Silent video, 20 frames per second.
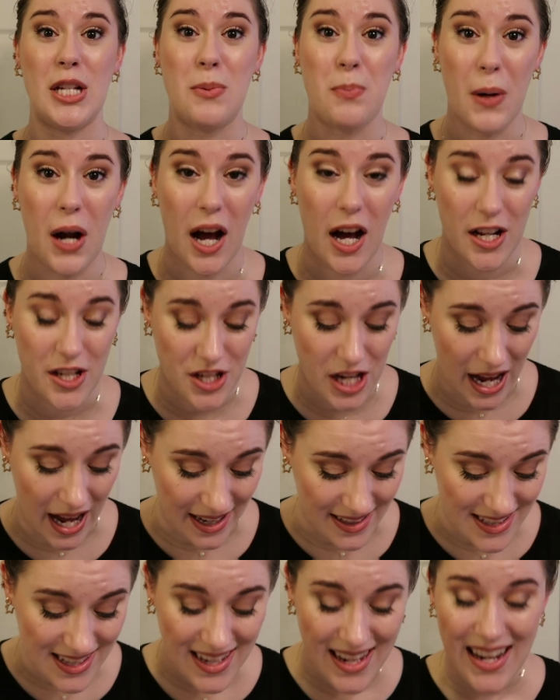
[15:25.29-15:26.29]
this
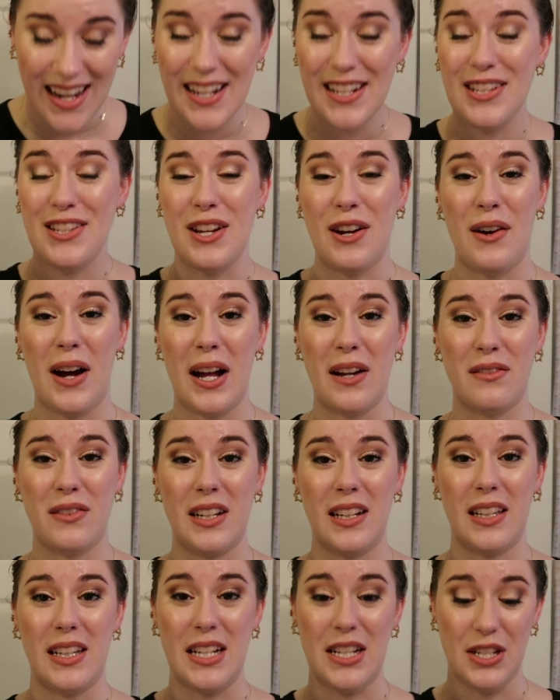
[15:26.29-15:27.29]
project. So I
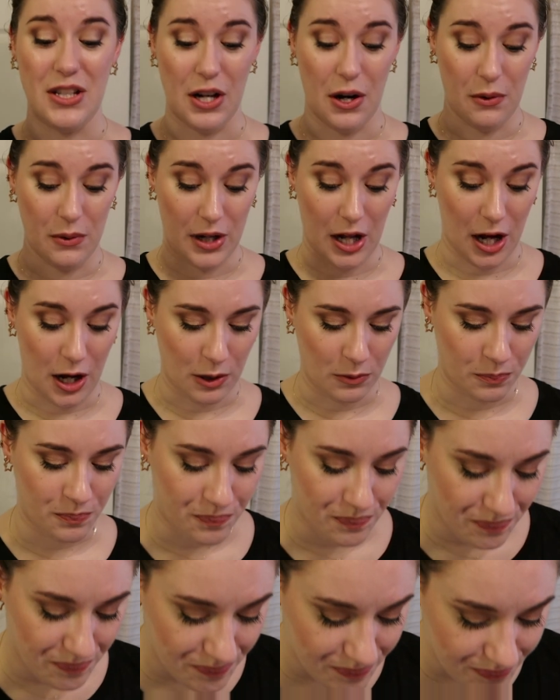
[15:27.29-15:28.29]
really don't know.